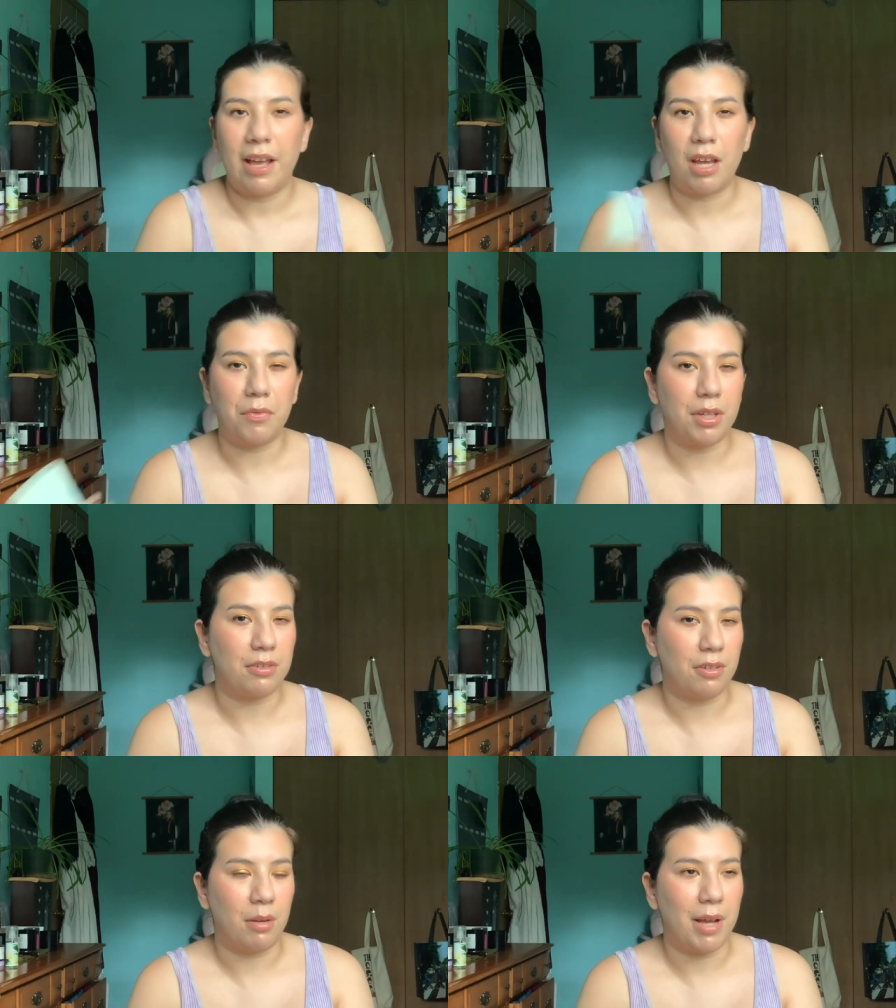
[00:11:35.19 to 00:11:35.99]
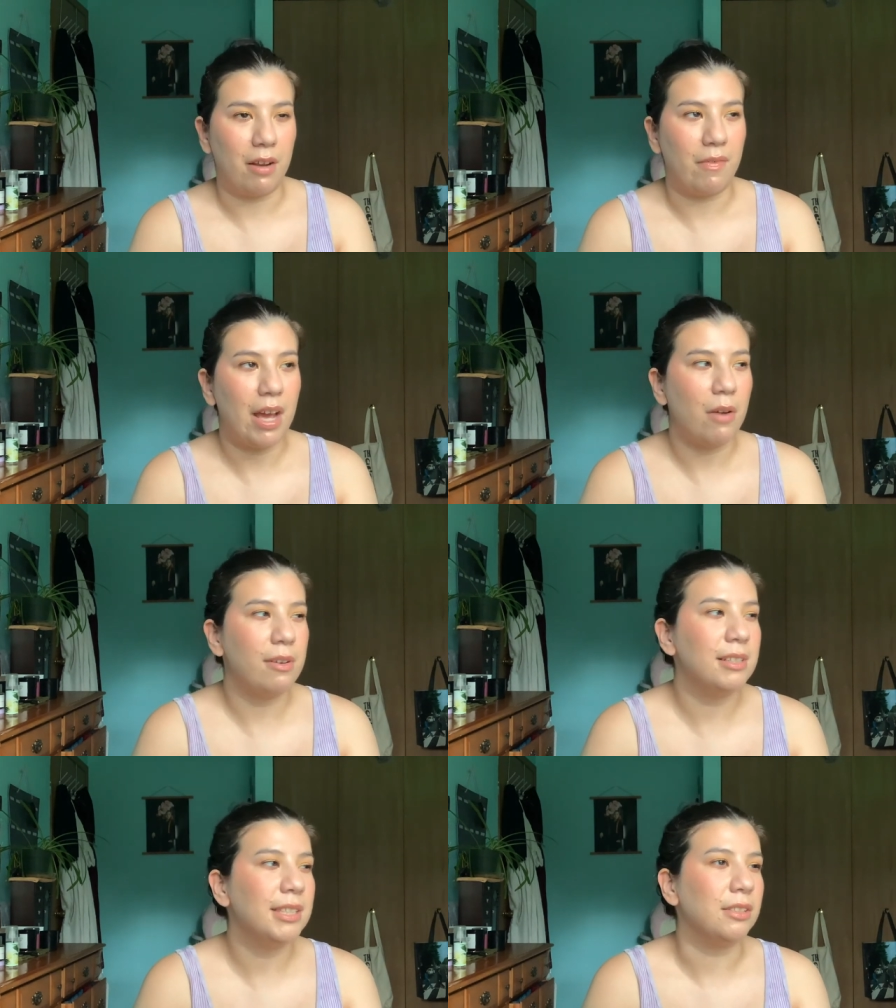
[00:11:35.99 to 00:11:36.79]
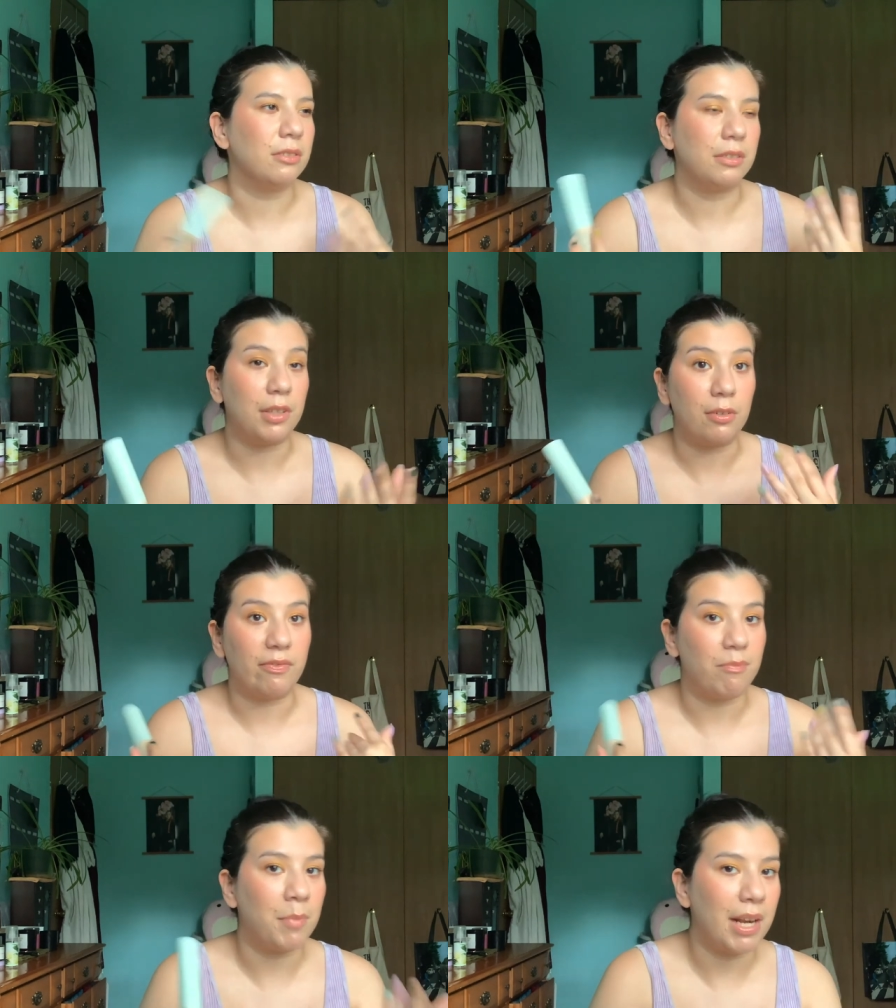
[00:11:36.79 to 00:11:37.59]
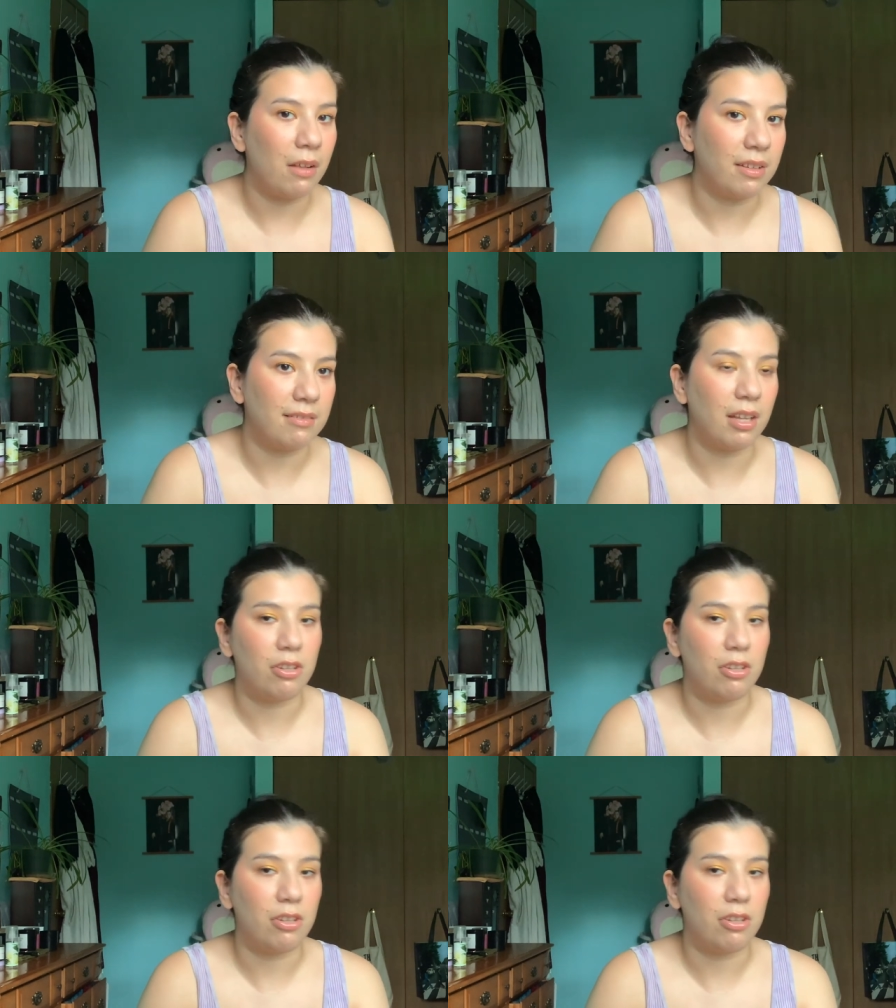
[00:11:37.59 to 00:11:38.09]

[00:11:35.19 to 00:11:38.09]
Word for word: every certain amount of hours, or if you've been out in the sun,